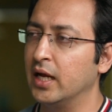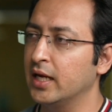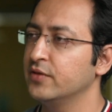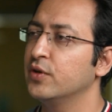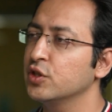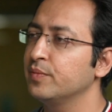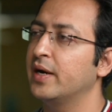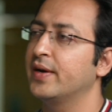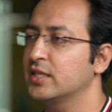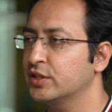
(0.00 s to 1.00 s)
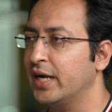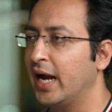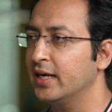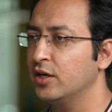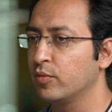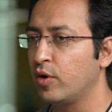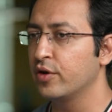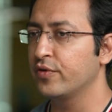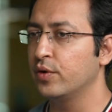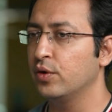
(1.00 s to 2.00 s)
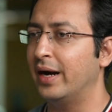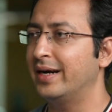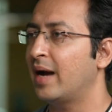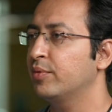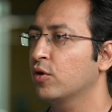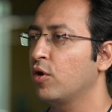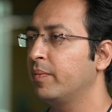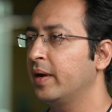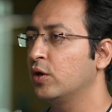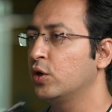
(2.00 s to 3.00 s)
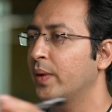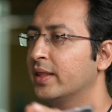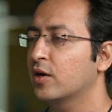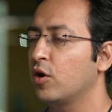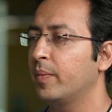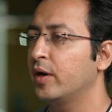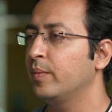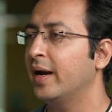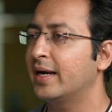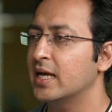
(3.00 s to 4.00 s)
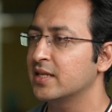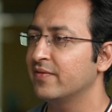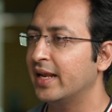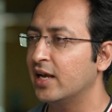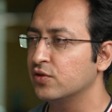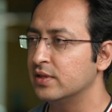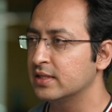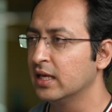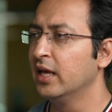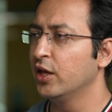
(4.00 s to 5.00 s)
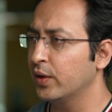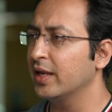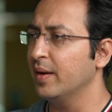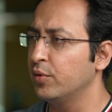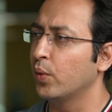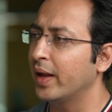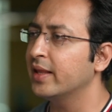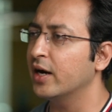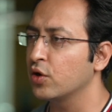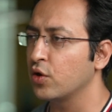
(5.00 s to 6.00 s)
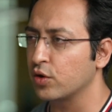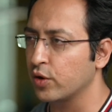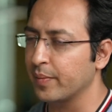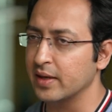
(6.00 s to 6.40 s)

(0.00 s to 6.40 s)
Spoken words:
conversion metrics tracked, and tomorrow if you were to adapt the copy, to tweak the copy, to make test variations, you can keep doing that on an ongoing basis.